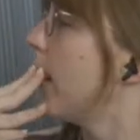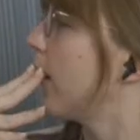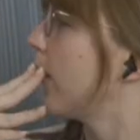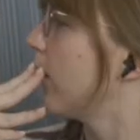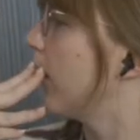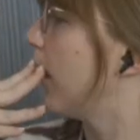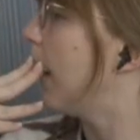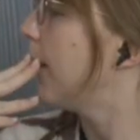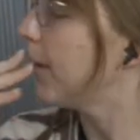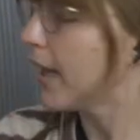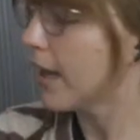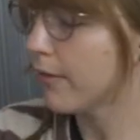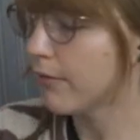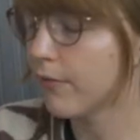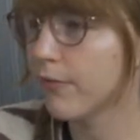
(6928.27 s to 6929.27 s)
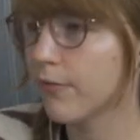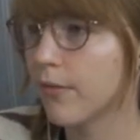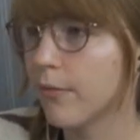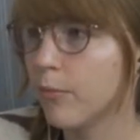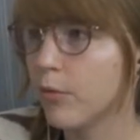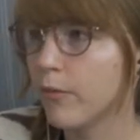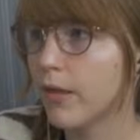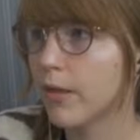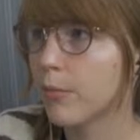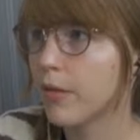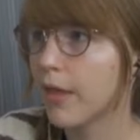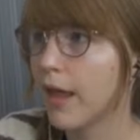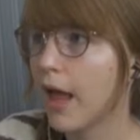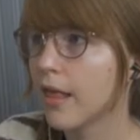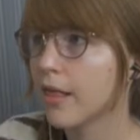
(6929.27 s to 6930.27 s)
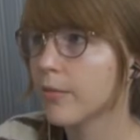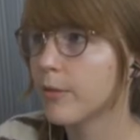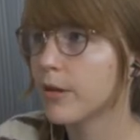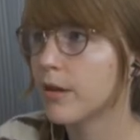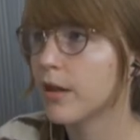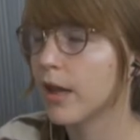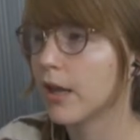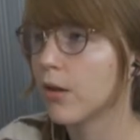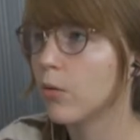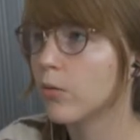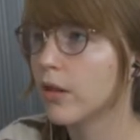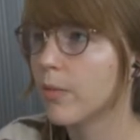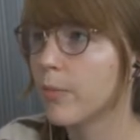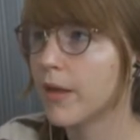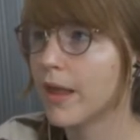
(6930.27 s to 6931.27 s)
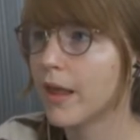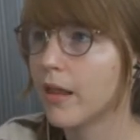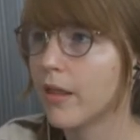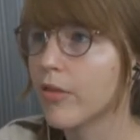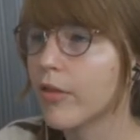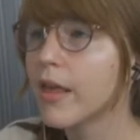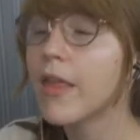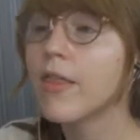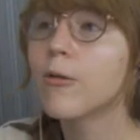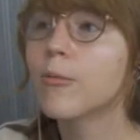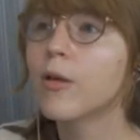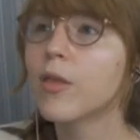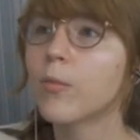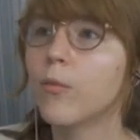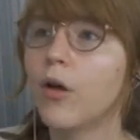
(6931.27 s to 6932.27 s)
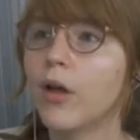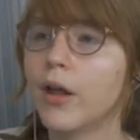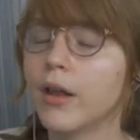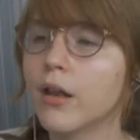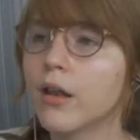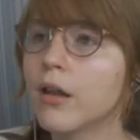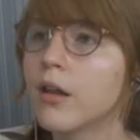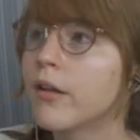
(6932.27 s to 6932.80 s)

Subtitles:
actually. I might have movies where they ask me to like only speak English. Yeah, there was one.